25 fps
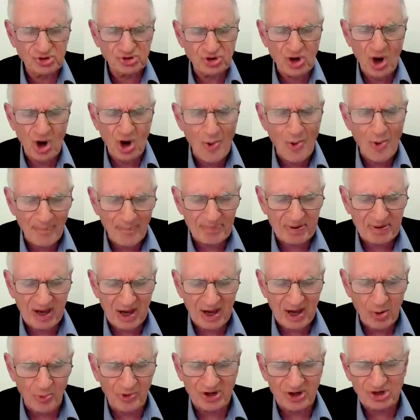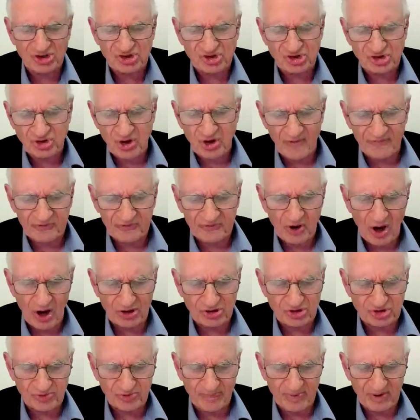show up here with a stuffed
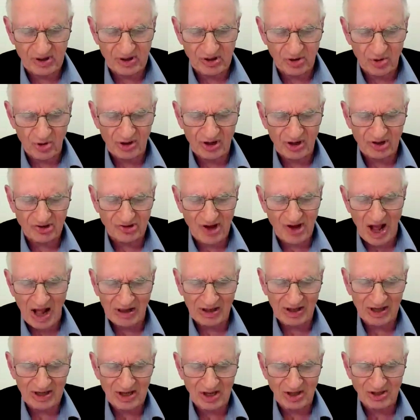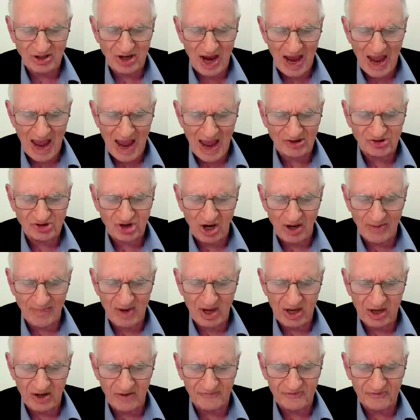husband on a dolly and you're asking
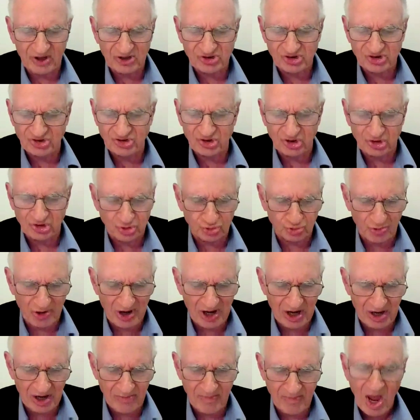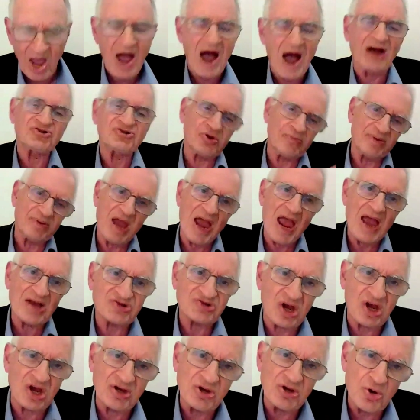me if this is a dream? I should be
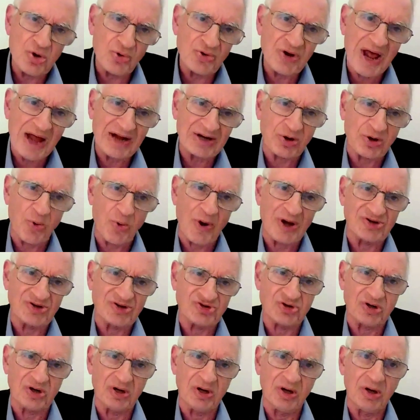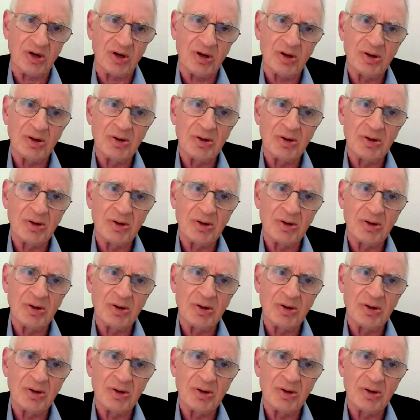asking you that question.